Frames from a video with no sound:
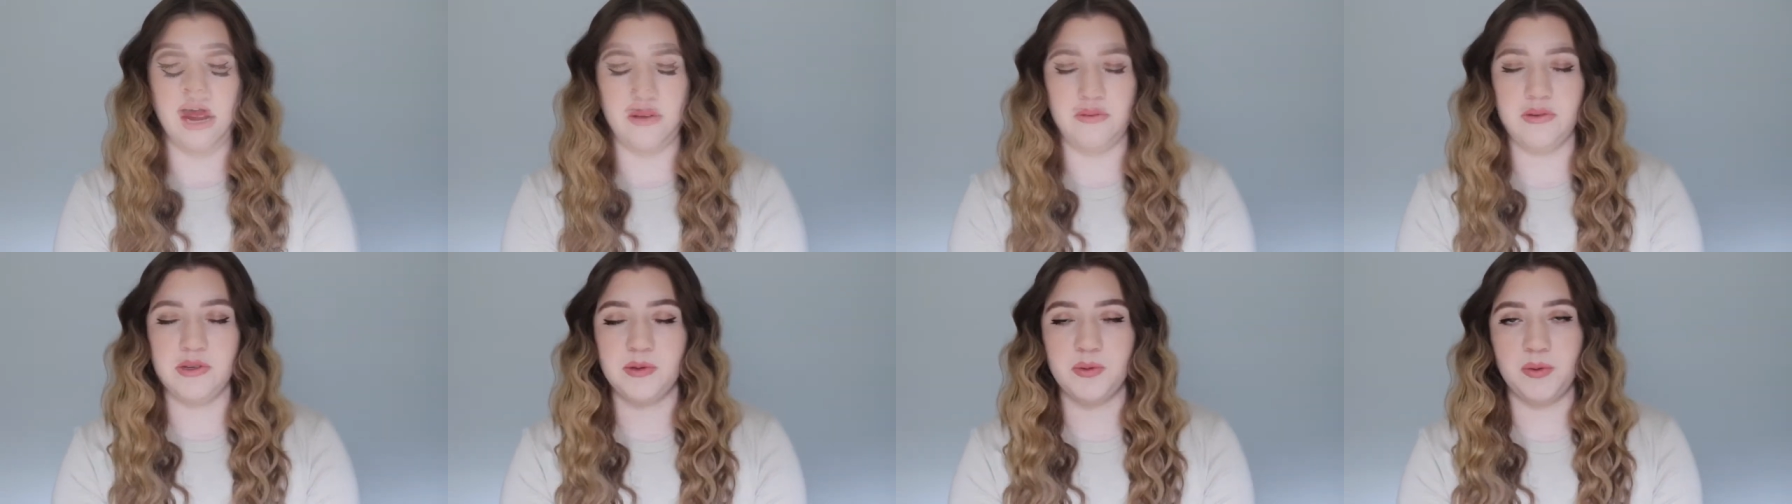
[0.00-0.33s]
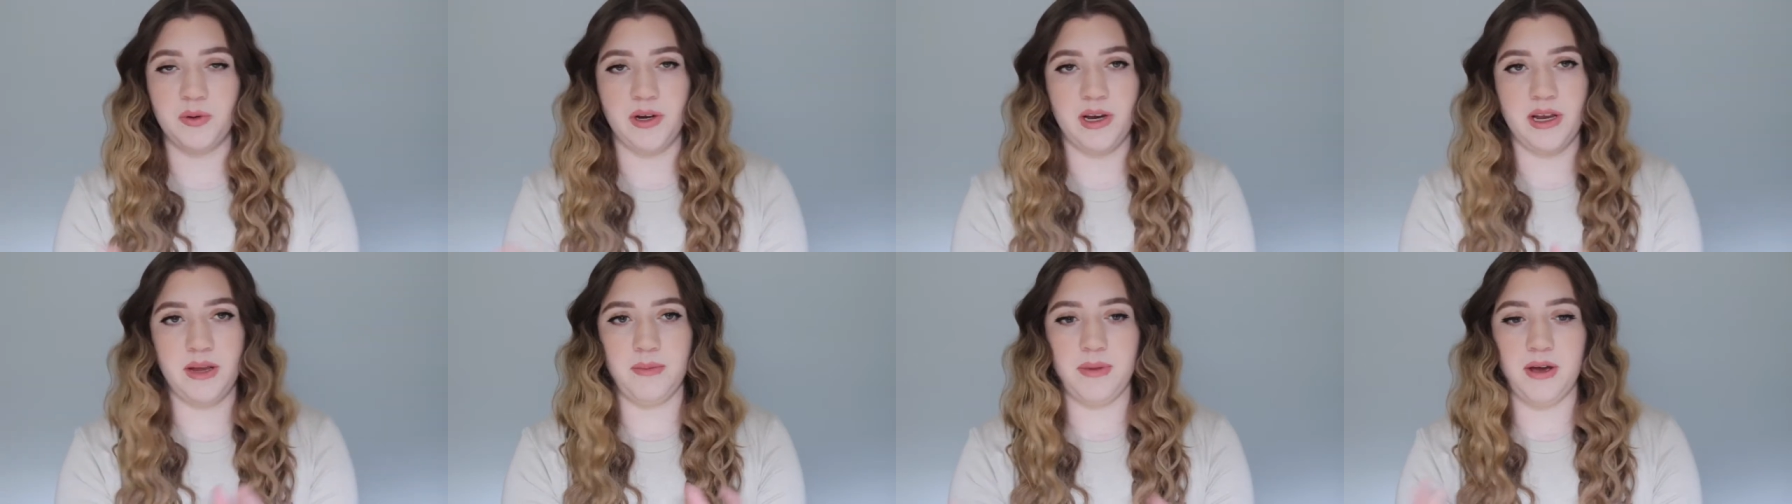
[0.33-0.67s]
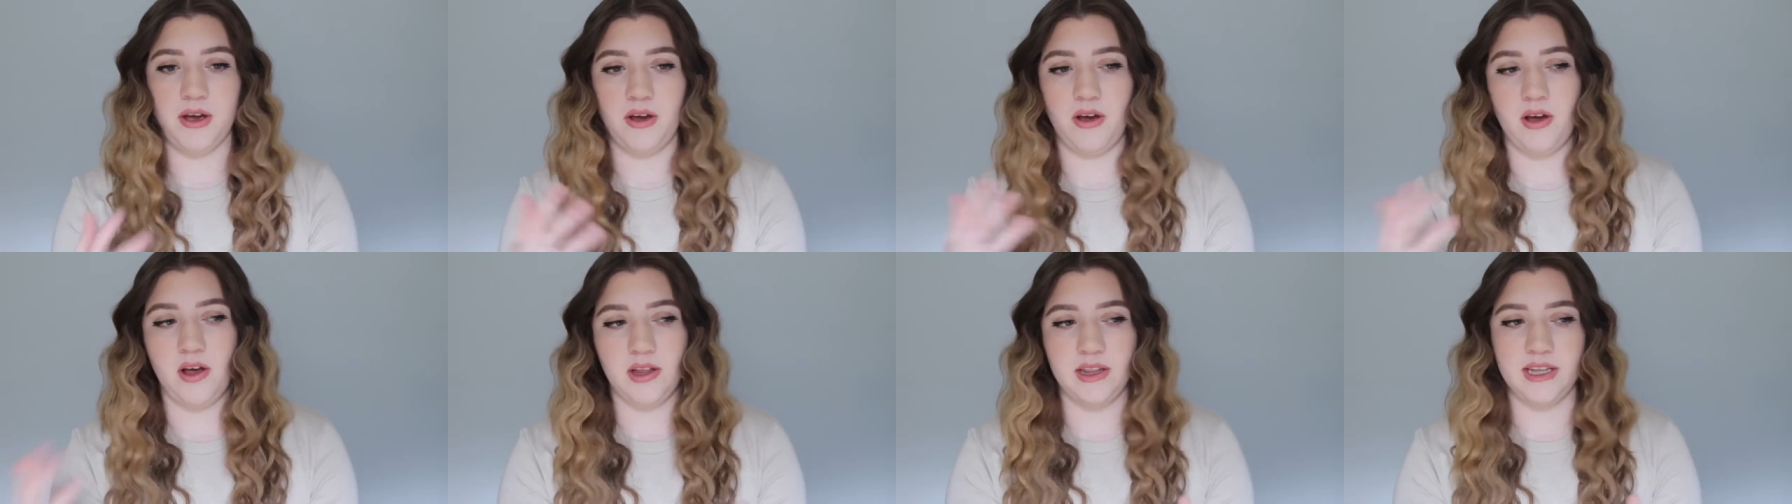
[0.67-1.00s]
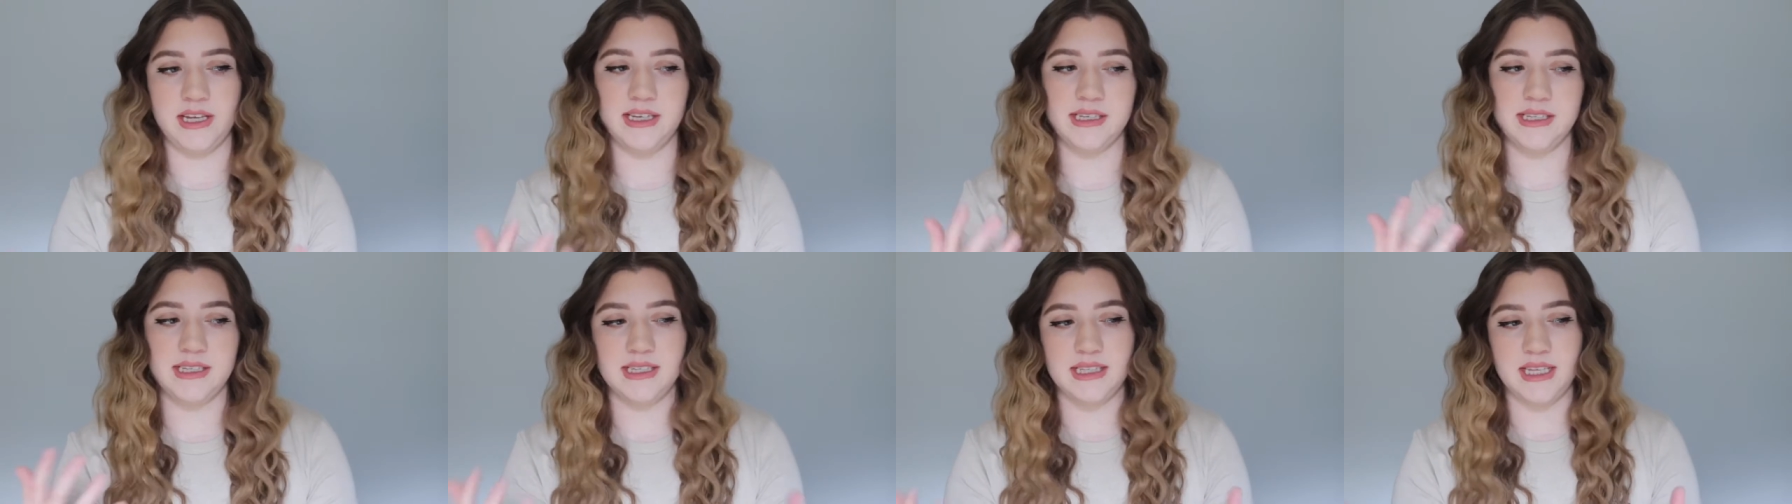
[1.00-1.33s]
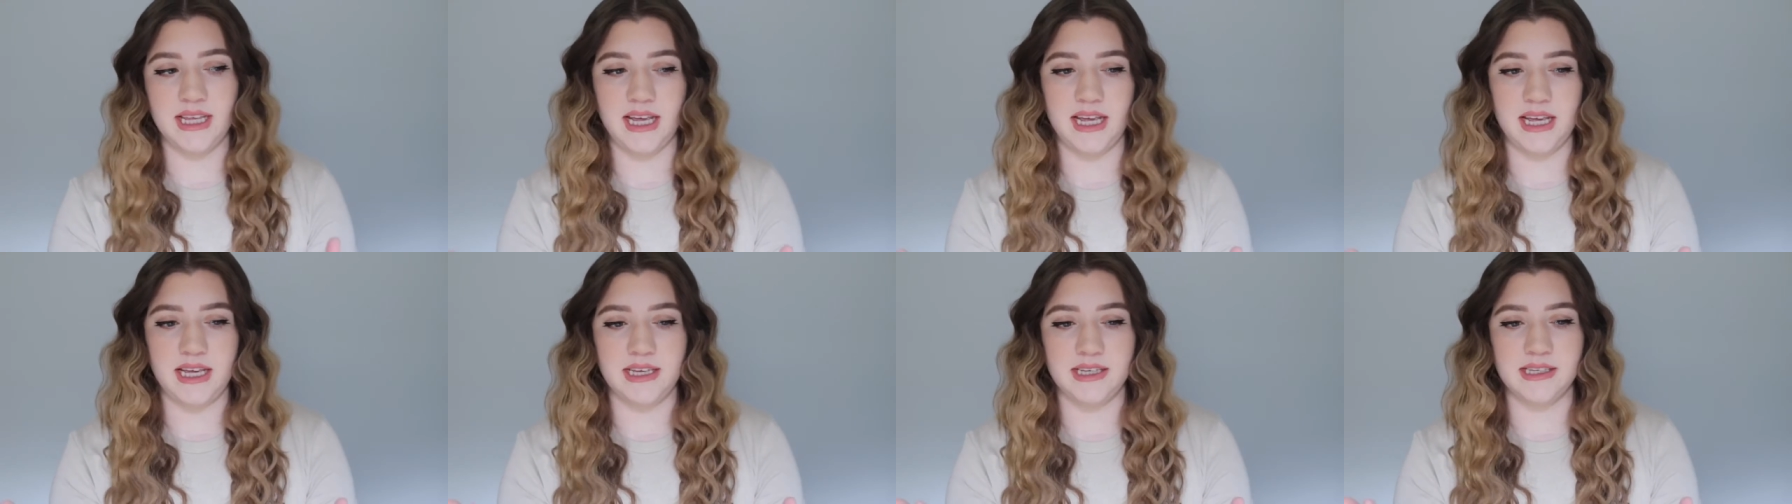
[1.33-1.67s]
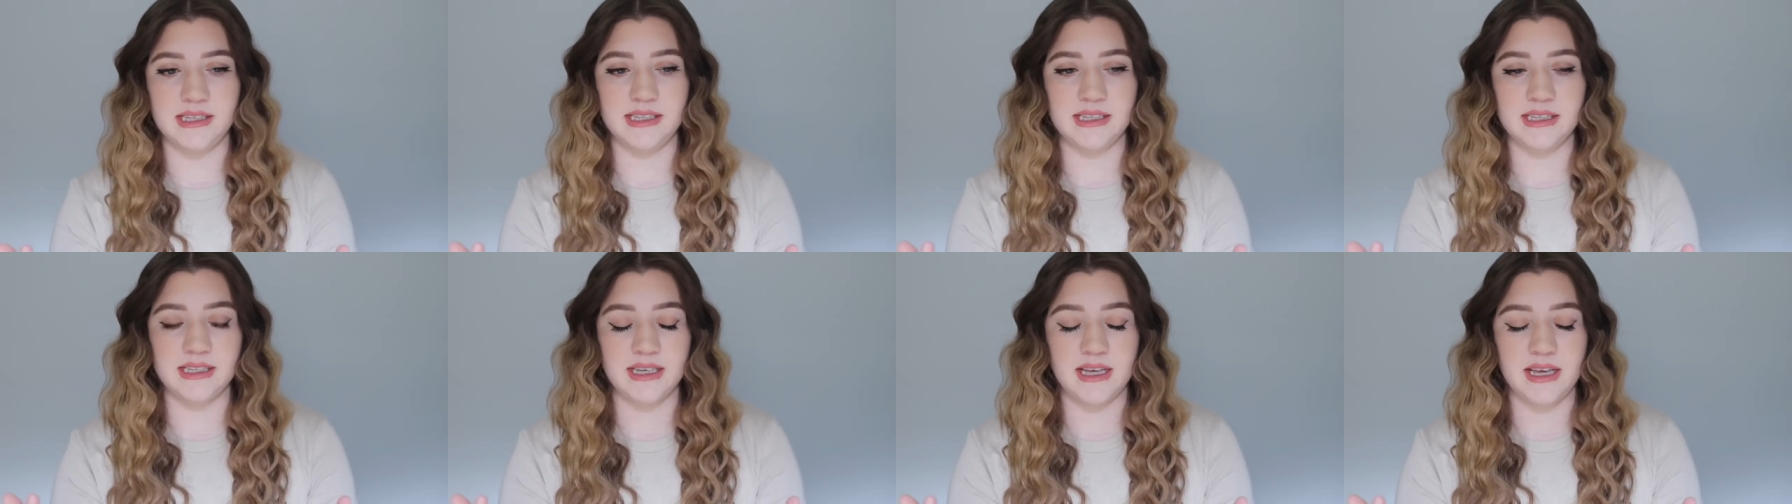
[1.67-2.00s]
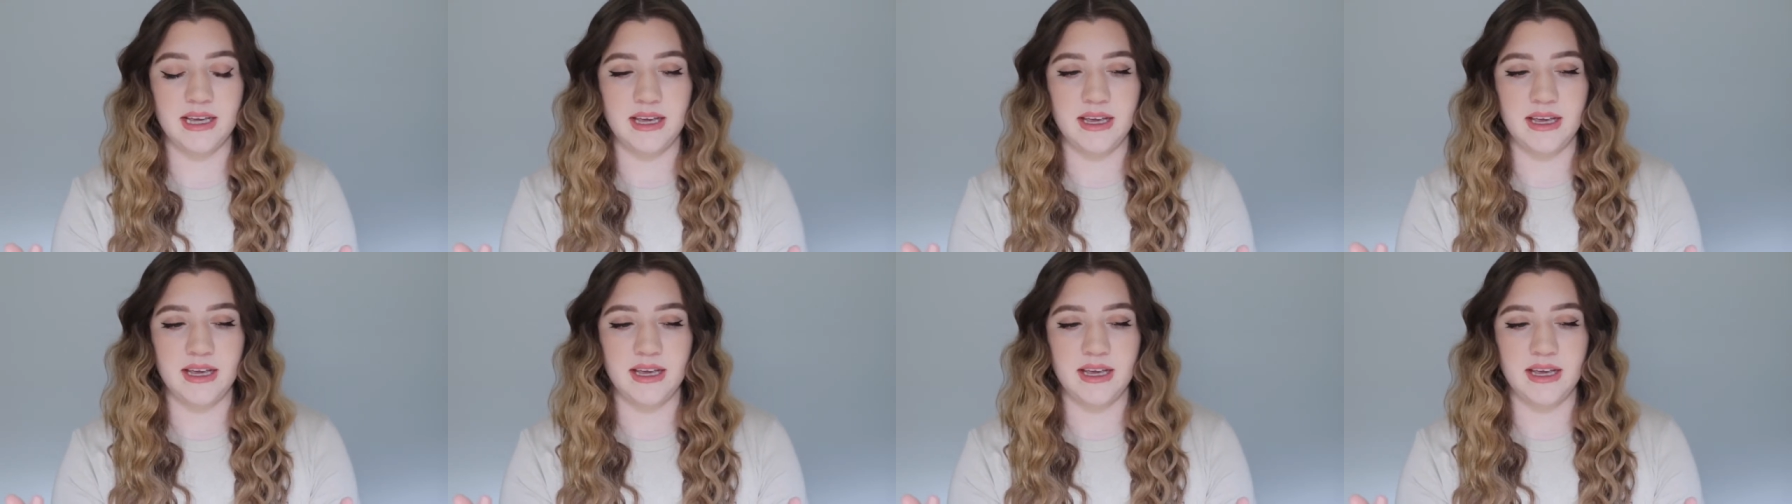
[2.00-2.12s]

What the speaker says: I was worrying about all these things,